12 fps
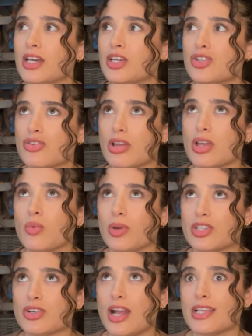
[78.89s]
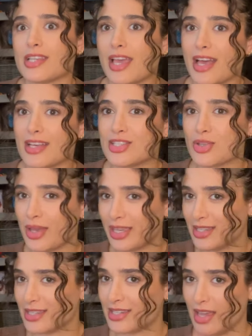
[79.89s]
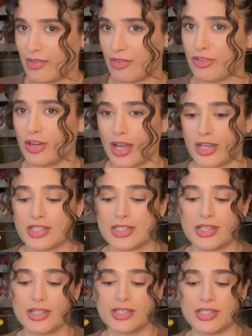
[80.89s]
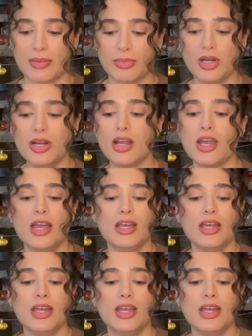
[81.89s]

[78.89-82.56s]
during winter SAS so I can save it for next summer.